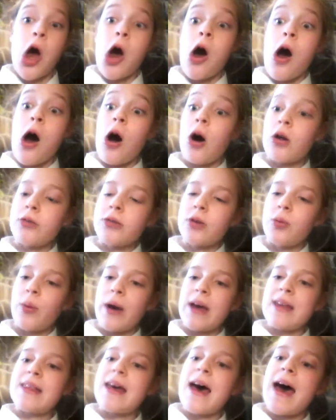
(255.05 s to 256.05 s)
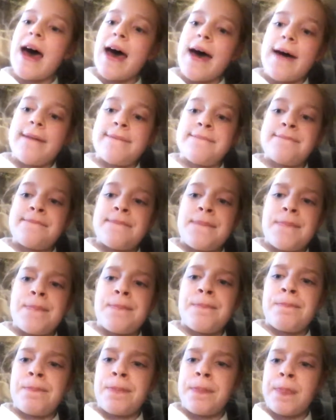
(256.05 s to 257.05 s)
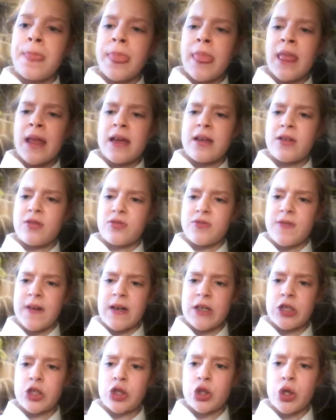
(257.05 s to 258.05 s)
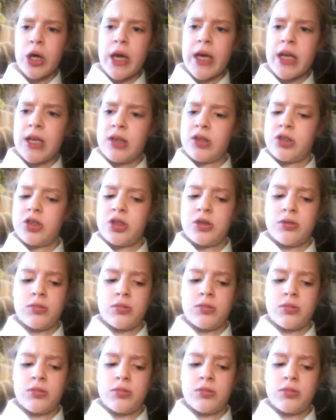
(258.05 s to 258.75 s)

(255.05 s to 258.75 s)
On the way there, it was very strange.